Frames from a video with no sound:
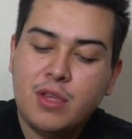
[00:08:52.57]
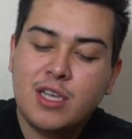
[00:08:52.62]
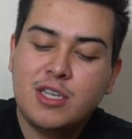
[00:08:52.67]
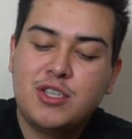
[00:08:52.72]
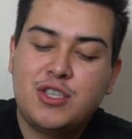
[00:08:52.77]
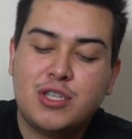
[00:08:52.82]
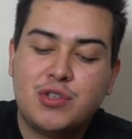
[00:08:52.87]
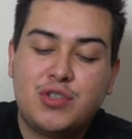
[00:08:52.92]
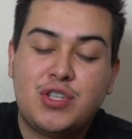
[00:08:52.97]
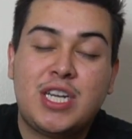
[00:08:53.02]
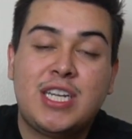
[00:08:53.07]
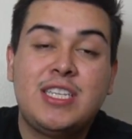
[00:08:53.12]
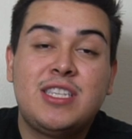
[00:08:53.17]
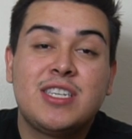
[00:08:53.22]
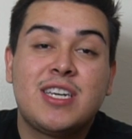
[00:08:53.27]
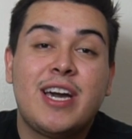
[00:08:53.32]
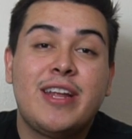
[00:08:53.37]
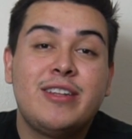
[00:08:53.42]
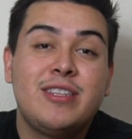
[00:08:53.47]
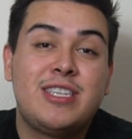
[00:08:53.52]
So Jenny
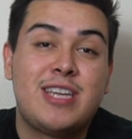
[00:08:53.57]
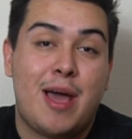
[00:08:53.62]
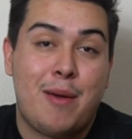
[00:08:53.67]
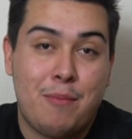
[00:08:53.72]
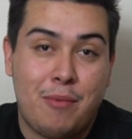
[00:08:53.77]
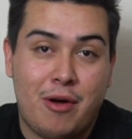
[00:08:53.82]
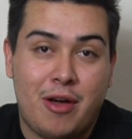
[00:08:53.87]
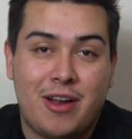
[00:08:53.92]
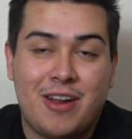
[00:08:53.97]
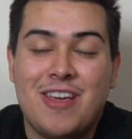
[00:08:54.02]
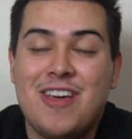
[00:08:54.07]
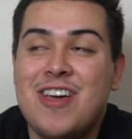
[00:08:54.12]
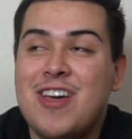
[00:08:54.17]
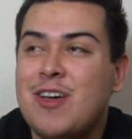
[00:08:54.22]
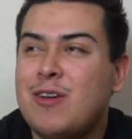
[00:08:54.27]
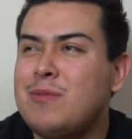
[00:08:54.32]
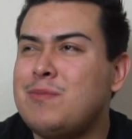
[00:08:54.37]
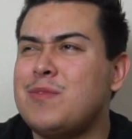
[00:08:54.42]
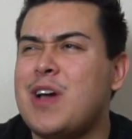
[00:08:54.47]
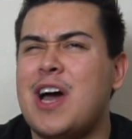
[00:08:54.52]
took out a tampon.
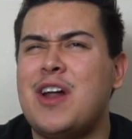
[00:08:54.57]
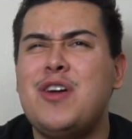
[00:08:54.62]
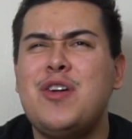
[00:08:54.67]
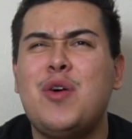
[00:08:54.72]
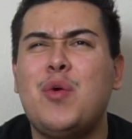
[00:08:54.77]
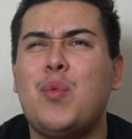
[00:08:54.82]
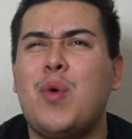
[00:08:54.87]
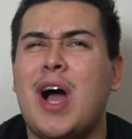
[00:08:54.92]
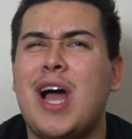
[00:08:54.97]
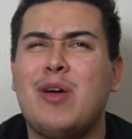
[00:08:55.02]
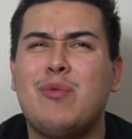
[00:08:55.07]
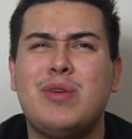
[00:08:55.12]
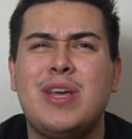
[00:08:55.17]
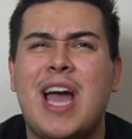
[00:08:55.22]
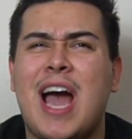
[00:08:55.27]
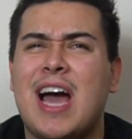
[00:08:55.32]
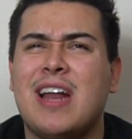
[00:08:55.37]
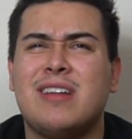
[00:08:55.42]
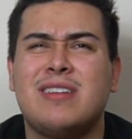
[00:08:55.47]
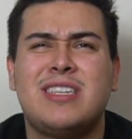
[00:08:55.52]
I don't know why we
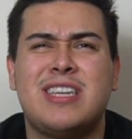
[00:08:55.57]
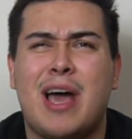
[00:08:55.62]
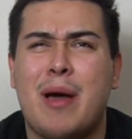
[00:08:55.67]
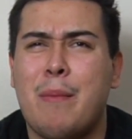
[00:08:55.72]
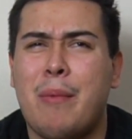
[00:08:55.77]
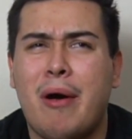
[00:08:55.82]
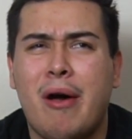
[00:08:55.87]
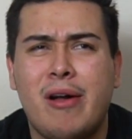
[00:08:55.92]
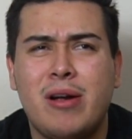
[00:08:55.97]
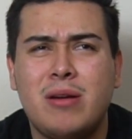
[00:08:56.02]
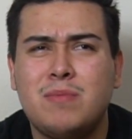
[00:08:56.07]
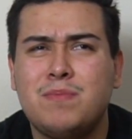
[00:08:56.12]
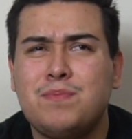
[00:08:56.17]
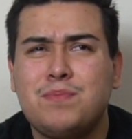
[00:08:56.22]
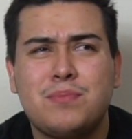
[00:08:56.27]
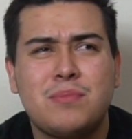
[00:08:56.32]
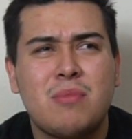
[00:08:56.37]
had a tampon,